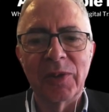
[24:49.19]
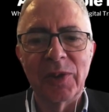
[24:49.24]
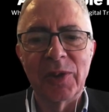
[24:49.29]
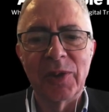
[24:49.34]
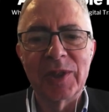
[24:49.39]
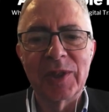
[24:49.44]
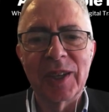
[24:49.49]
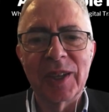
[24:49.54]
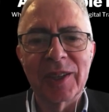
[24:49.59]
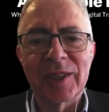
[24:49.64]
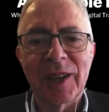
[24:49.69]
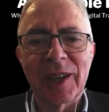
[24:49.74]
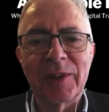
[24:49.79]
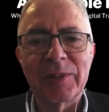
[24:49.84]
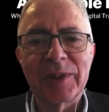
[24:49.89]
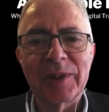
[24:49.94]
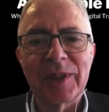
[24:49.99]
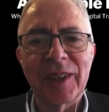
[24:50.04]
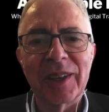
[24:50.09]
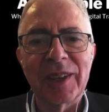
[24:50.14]
using
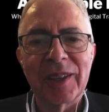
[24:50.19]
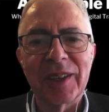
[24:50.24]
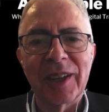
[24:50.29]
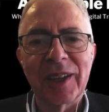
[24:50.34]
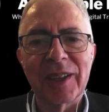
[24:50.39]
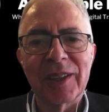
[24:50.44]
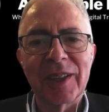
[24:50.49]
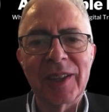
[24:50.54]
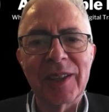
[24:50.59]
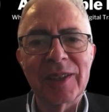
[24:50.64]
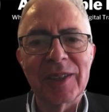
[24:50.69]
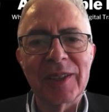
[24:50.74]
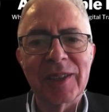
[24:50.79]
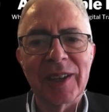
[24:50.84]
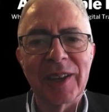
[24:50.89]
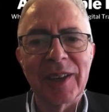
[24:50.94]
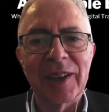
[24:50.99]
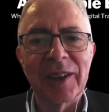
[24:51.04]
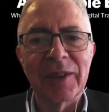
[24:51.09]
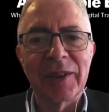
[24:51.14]
something that
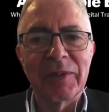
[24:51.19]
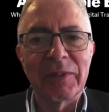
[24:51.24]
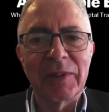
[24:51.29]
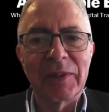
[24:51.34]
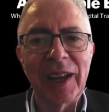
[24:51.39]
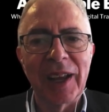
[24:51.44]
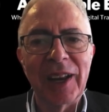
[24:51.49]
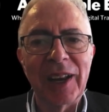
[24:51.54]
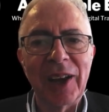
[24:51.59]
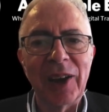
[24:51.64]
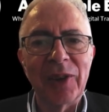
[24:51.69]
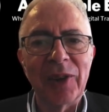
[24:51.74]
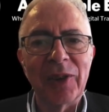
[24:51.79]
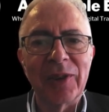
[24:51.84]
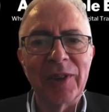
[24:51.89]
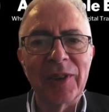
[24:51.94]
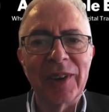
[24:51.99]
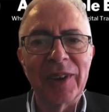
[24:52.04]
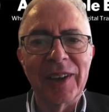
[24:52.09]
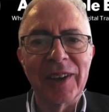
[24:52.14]
is right
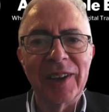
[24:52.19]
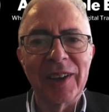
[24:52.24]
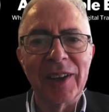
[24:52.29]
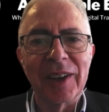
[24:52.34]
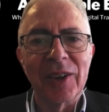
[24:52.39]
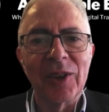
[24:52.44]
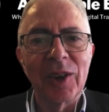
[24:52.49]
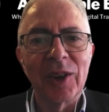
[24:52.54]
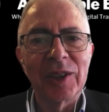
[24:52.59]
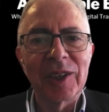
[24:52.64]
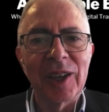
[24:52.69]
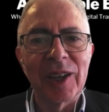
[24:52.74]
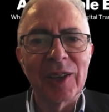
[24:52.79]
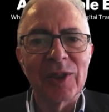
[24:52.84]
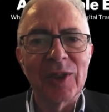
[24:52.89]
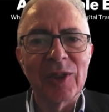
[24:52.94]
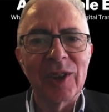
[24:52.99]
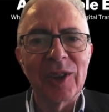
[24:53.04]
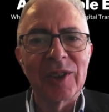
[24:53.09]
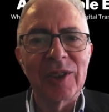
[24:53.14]
now an old
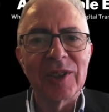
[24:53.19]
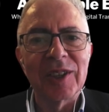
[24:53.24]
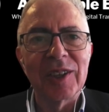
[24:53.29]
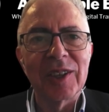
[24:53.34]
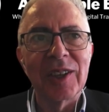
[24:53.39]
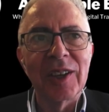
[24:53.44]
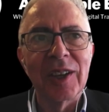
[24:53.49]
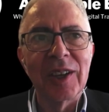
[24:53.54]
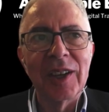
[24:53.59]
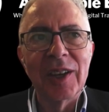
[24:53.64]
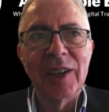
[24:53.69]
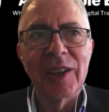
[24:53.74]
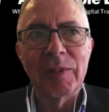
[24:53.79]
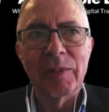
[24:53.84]
technology,